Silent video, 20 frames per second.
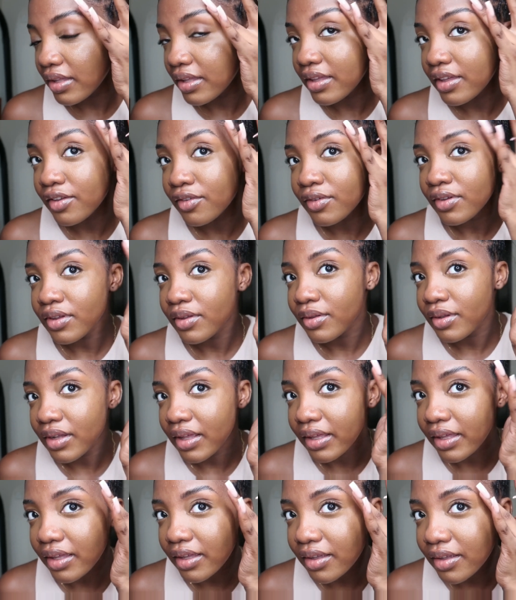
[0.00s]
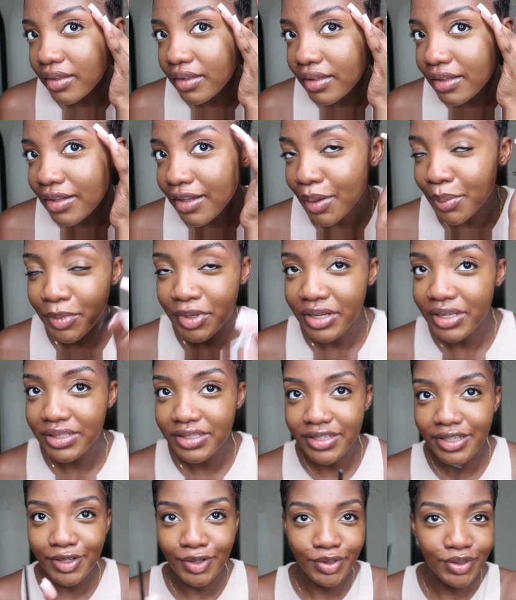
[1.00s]
give it like a
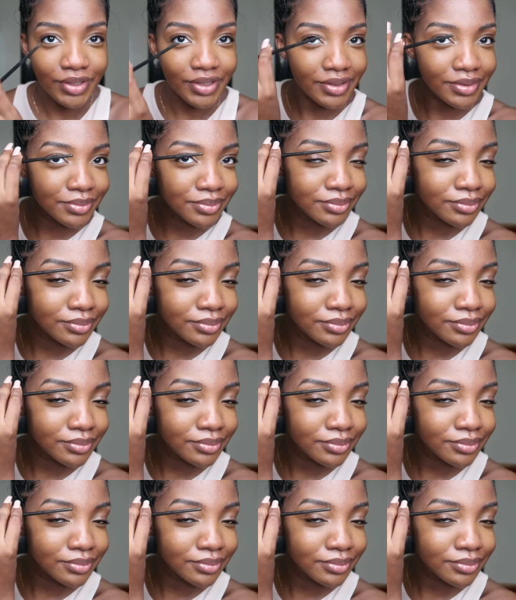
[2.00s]
laminated look.